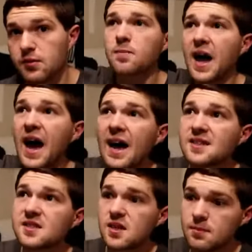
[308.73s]
From the
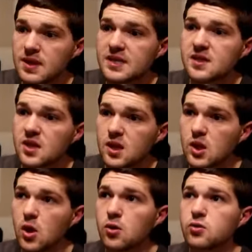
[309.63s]
highs to the mids to the
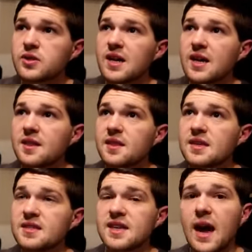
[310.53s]
lows, the
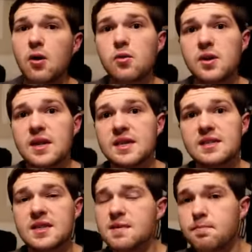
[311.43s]
sound
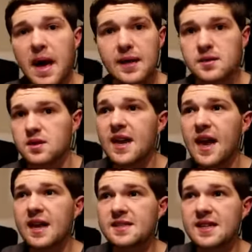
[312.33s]
is the best. It
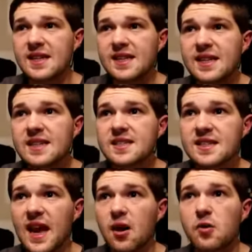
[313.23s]
has the cleanest
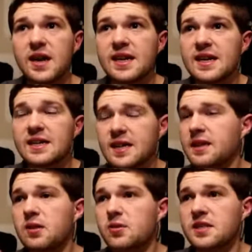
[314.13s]
sound, and it
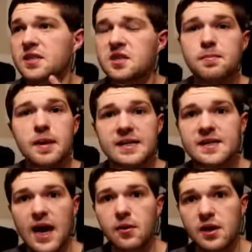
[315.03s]
literally is just the best
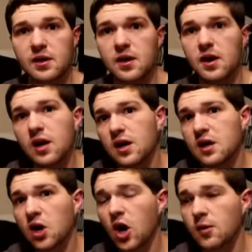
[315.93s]
sounding
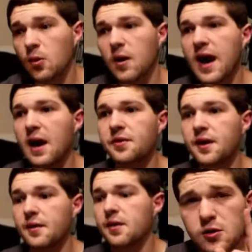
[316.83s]
column array out
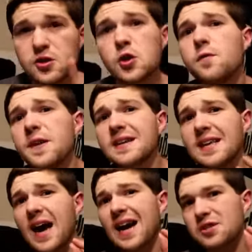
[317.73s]
there. There's two things
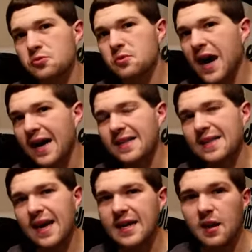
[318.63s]
I do not
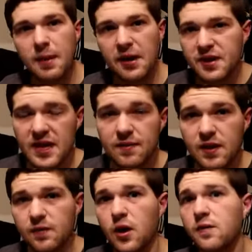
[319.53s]
like about the
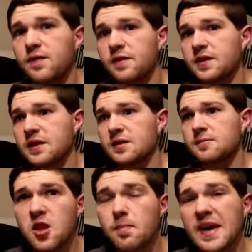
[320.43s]
EV Evolve
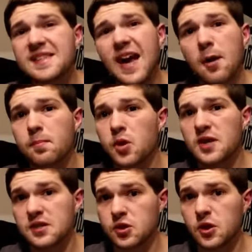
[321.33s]
50s. The bass output
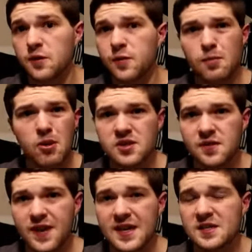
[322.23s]
is good for most
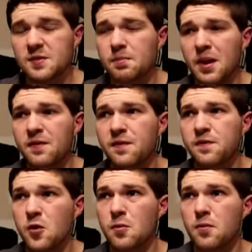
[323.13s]
events, but
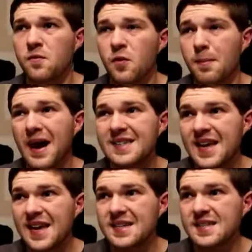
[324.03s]
for my
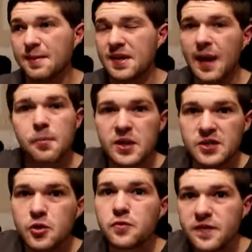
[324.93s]
taste, I mean, I bring
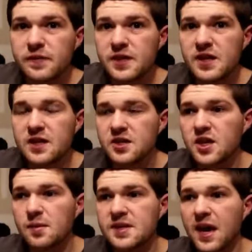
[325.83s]
two 15-inch
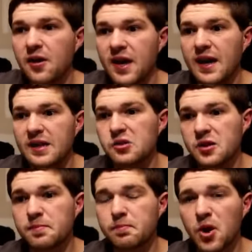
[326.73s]
subs out and I
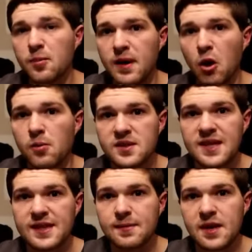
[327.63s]
literally put them almost
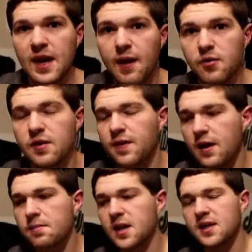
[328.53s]
at limit at every
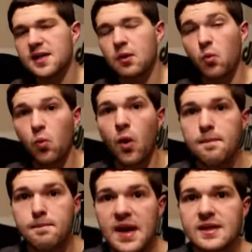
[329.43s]
event because I
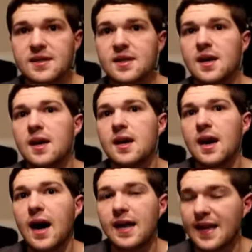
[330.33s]
want bass.
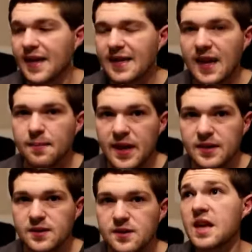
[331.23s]
I like a lot of
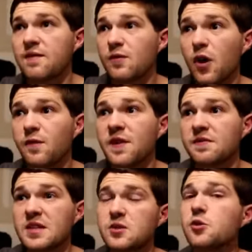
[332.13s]
bass. The EV Evolve
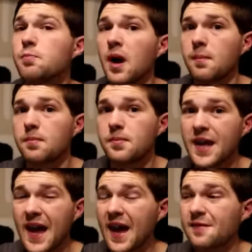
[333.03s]
50s do bump.
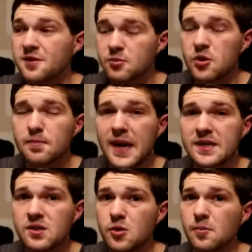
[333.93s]
They have some good
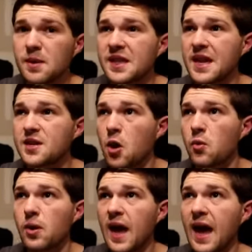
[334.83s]
bass to them, but they
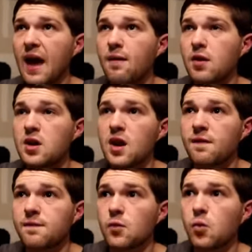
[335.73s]
don't have
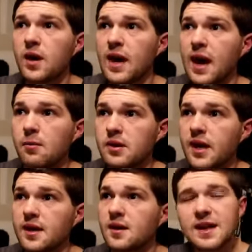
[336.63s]
enough for what I would
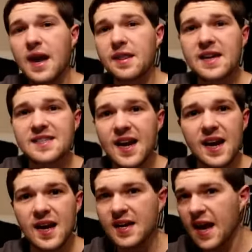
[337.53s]
like. Now, that's
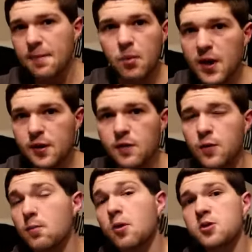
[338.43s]
not a game breaker
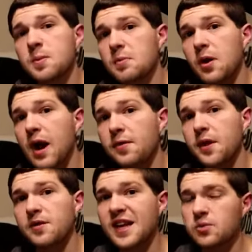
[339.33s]
for most people out
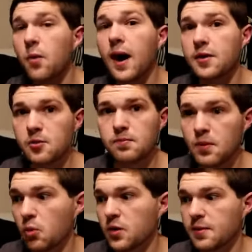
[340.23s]
there, and that's why they're
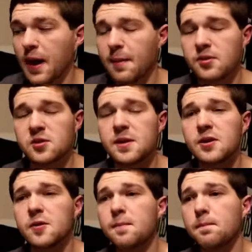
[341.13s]
a really popular
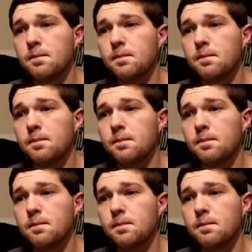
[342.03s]
speaker.